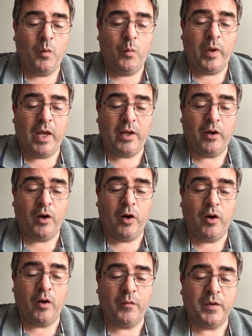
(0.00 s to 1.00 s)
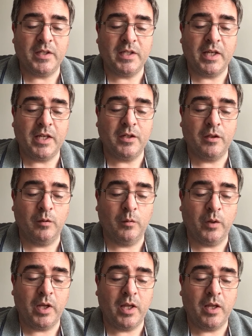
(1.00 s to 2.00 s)
We had heard of the city's
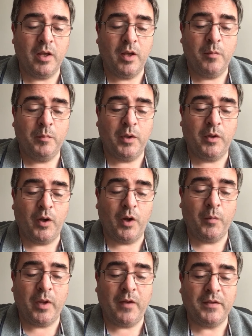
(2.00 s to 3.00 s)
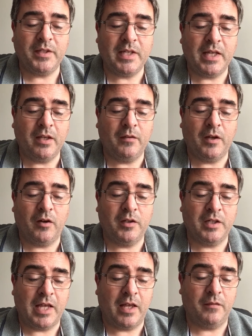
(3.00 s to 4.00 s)
glory, but now we have seen it
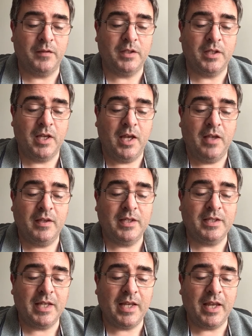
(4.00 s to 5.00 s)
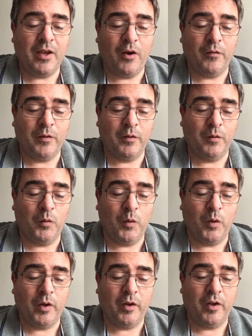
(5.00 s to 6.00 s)
ourselves, the city of the
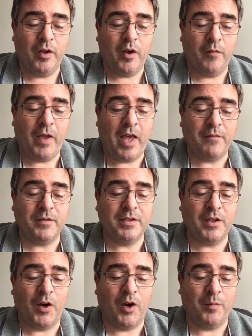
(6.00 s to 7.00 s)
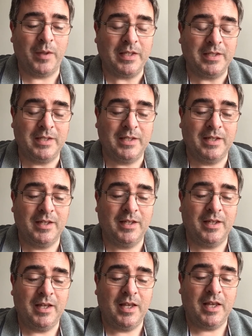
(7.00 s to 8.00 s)
Lord of heaven's armies.
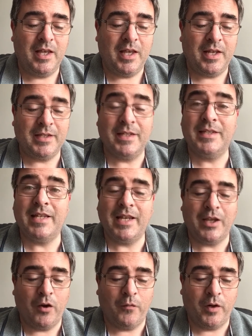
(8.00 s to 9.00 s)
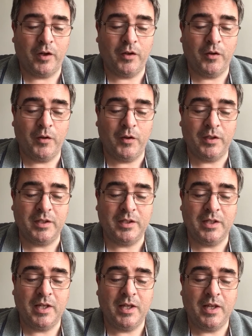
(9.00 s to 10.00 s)
It is a city of our God.
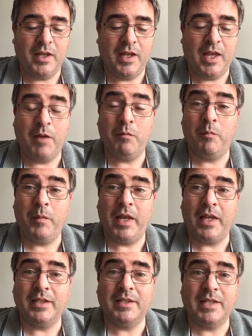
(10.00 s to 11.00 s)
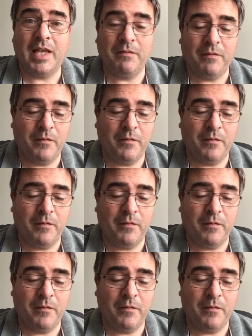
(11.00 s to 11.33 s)
He will make it safe